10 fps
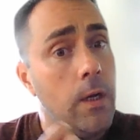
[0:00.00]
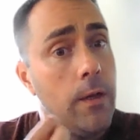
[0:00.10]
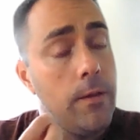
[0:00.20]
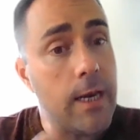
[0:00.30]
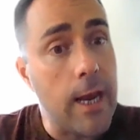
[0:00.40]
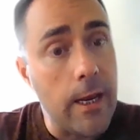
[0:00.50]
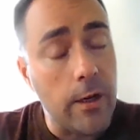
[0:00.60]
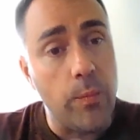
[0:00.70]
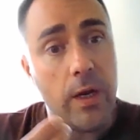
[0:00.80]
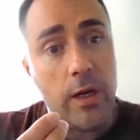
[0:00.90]
the
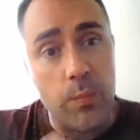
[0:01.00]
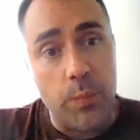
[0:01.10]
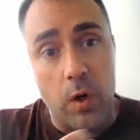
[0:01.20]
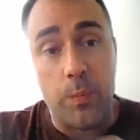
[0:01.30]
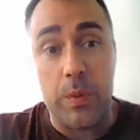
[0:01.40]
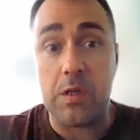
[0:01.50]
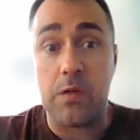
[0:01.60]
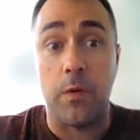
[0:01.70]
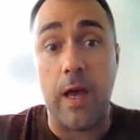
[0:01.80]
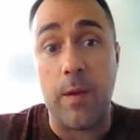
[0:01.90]
animating purpose
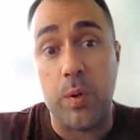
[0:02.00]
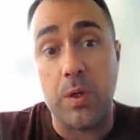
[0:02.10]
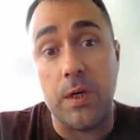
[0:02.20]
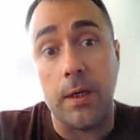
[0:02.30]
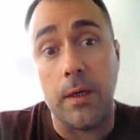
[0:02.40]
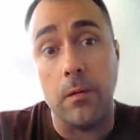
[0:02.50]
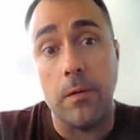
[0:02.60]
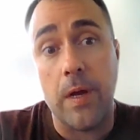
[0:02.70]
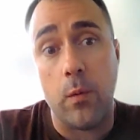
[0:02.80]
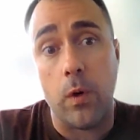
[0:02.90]
for that particular
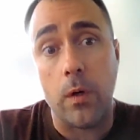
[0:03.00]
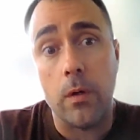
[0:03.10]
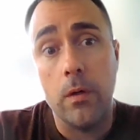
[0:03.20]
network.